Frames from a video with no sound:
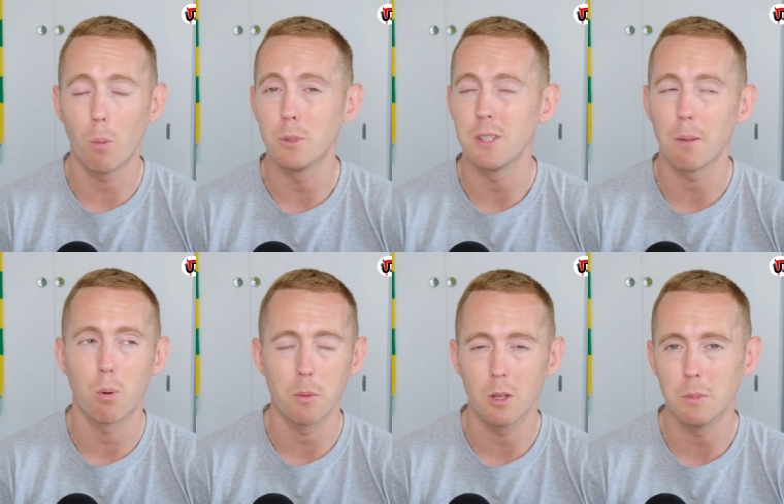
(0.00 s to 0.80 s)
is now
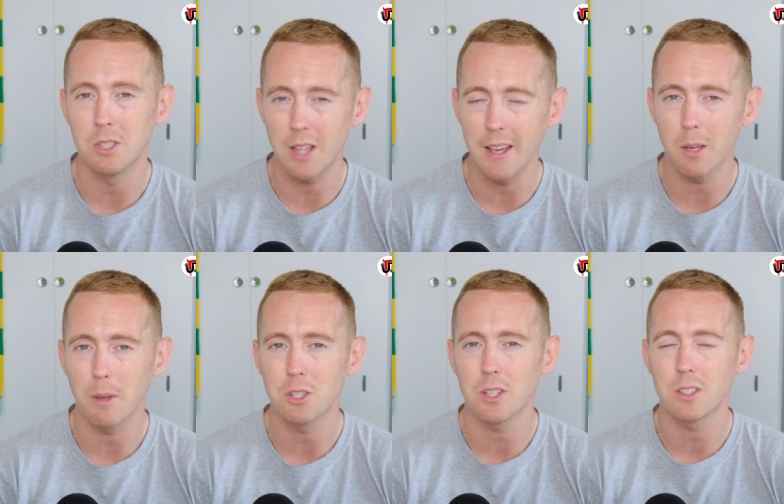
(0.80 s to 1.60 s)
probably going to be staying at
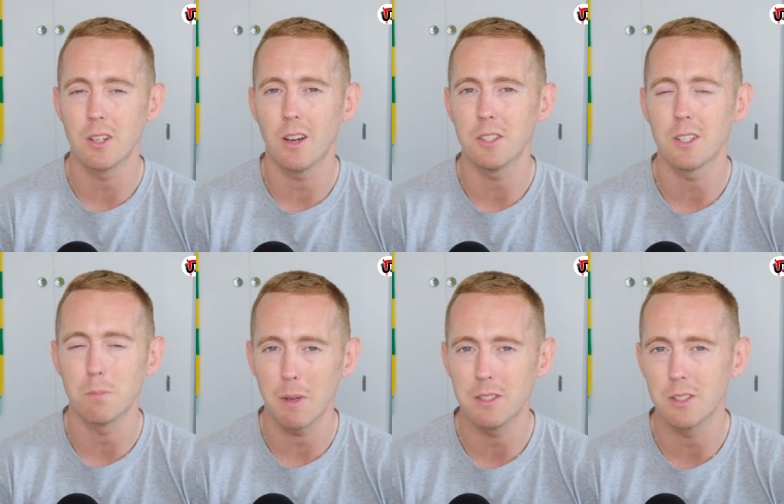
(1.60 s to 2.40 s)
Manchester United because
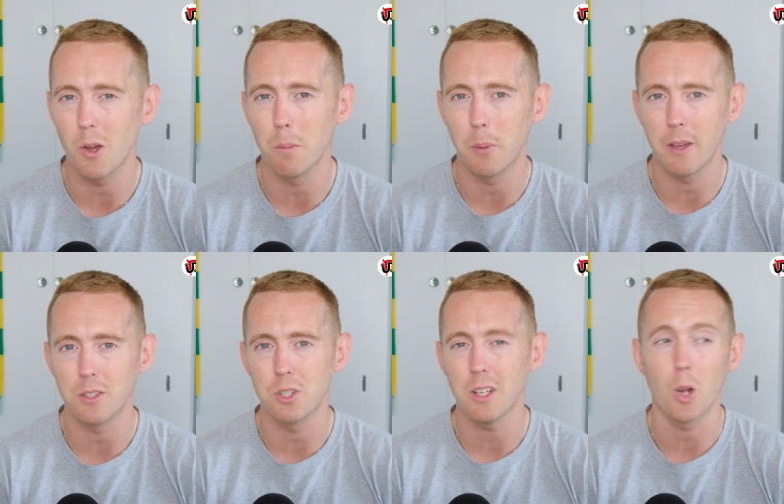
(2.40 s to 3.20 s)
Messi's going
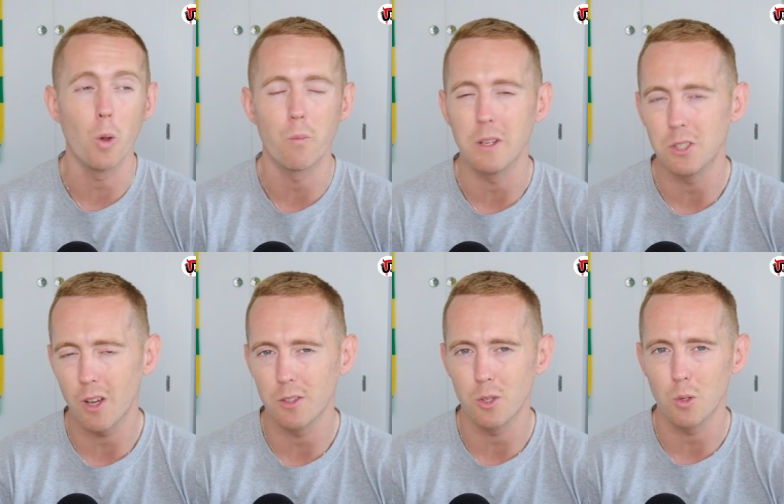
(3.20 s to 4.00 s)
PSG and hopefully
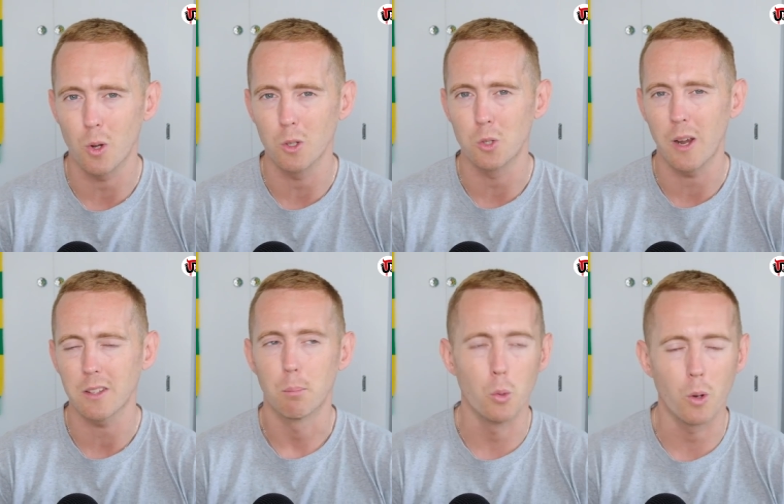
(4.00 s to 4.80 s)
signs a new
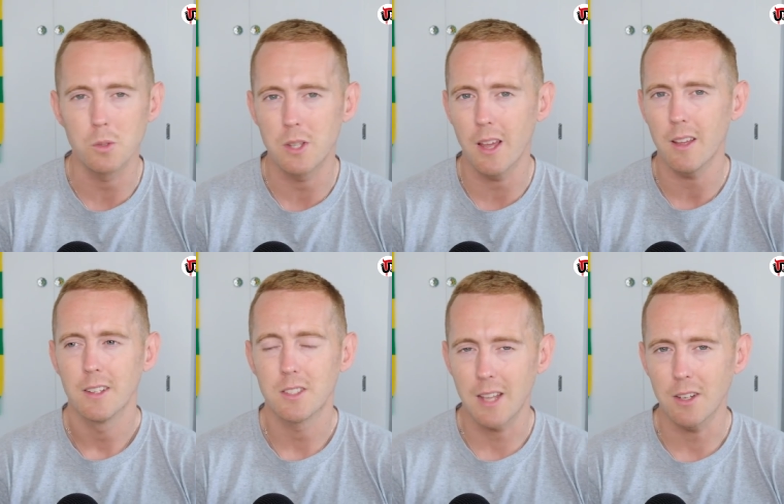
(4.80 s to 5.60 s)
contract. Bruno's there.
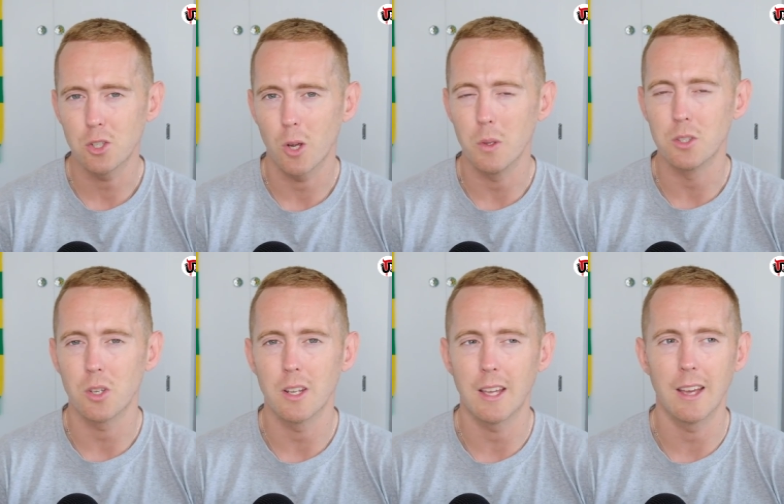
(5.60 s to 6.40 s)
Sancho is
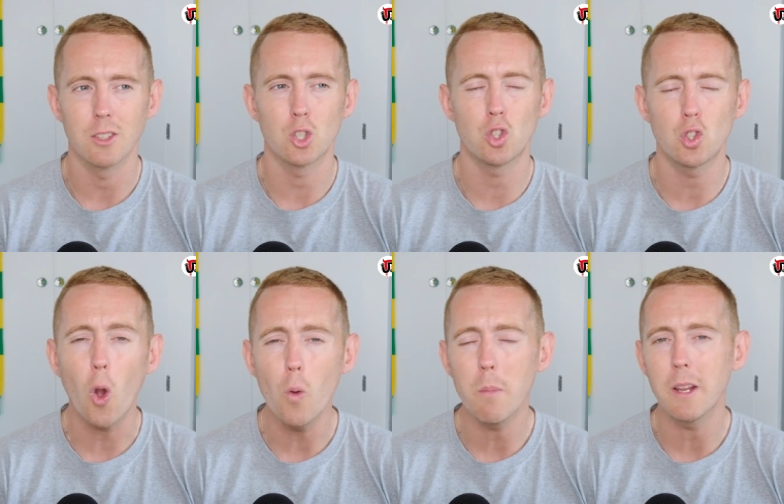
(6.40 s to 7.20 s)
going to get
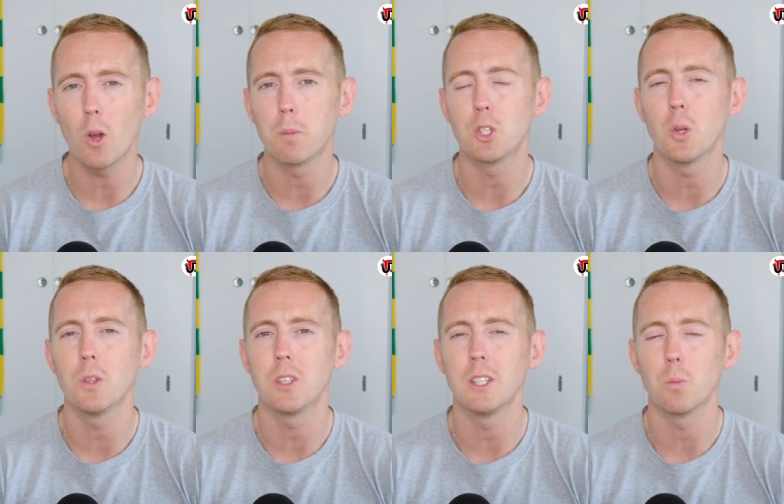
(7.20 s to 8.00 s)
so many
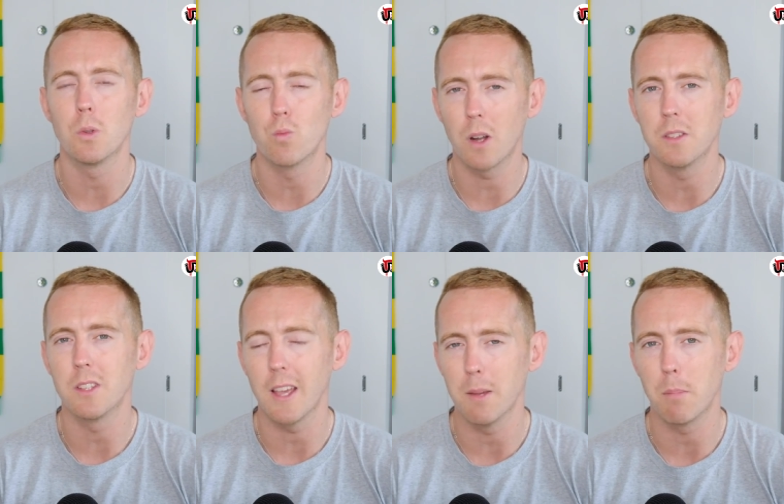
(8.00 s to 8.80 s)
opportunities with runs
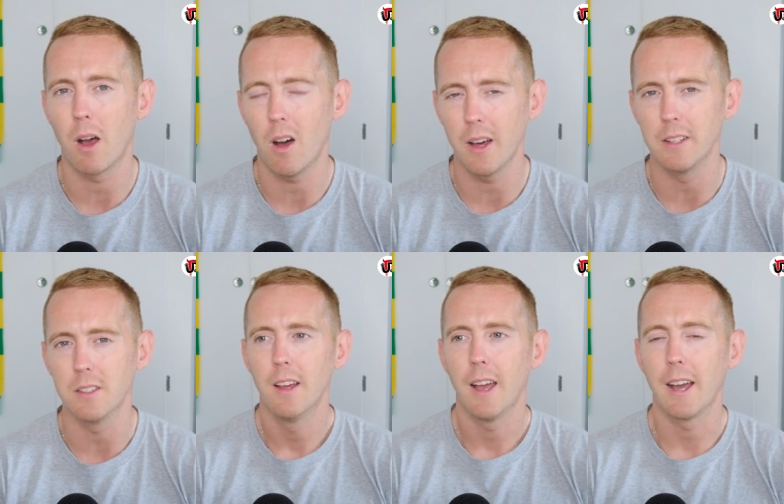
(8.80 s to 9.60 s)
in behind.
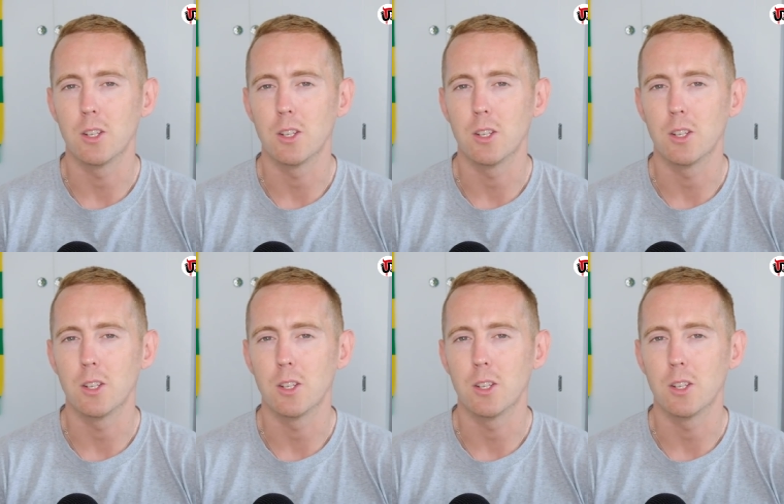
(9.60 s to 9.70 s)
And